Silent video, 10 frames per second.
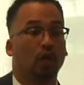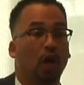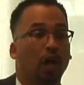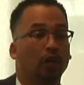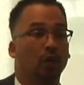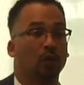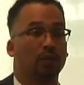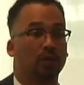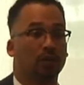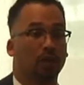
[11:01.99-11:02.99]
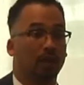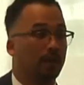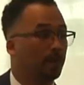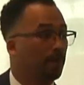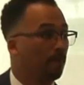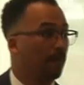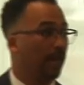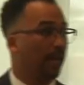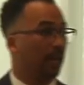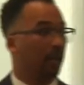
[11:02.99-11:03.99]
car notes,
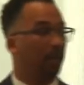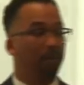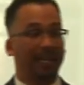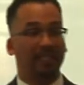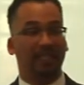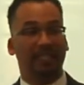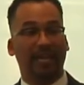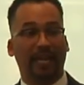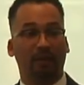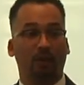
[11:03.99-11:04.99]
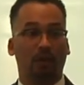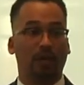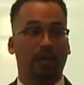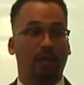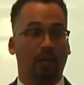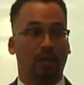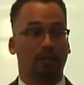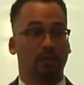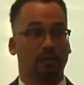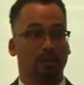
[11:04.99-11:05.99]
and basic debt on credit
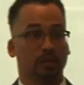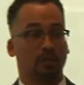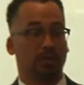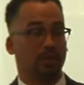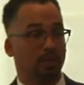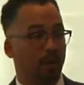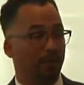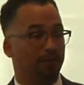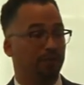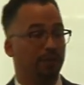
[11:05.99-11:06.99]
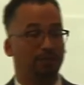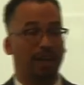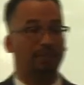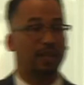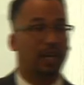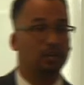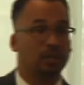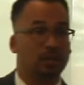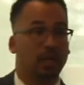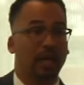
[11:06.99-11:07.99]
cards, which is about
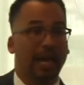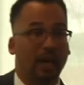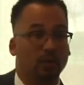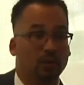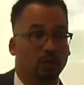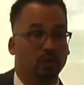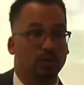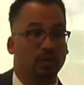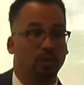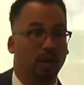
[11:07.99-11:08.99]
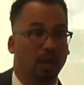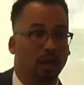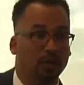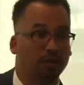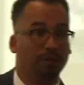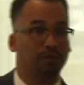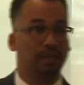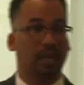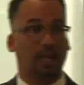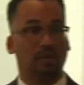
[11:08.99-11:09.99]
55,000. House notes is about
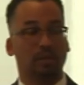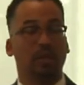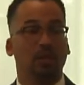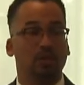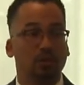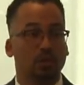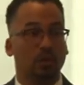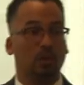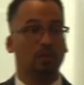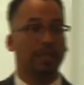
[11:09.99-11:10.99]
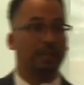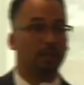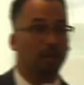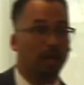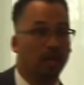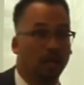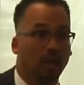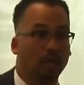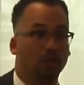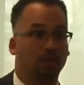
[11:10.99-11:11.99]
150,000. Student loan debt's about another
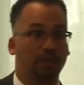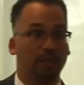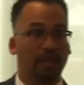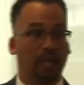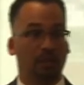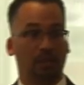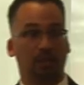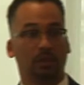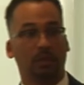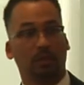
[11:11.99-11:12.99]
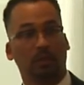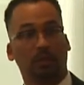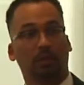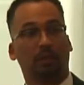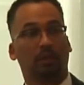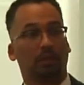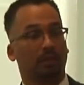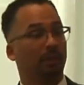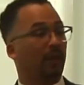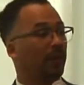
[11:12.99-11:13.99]
150,000.
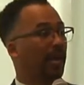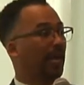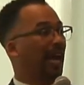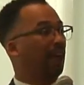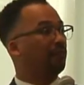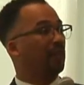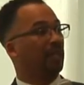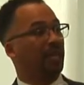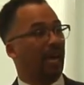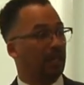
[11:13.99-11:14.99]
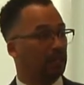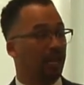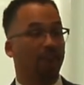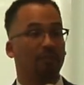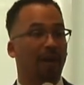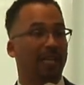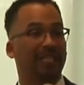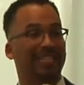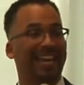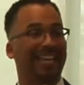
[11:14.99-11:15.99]
Man, we had $500,000.
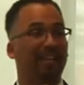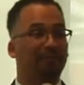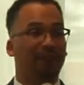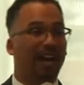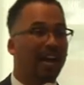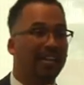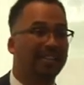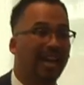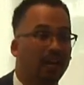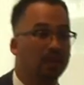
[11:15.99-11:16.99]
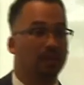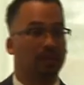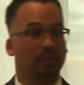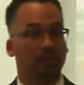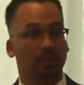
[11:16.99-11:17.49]
Everybody's negative 500,000.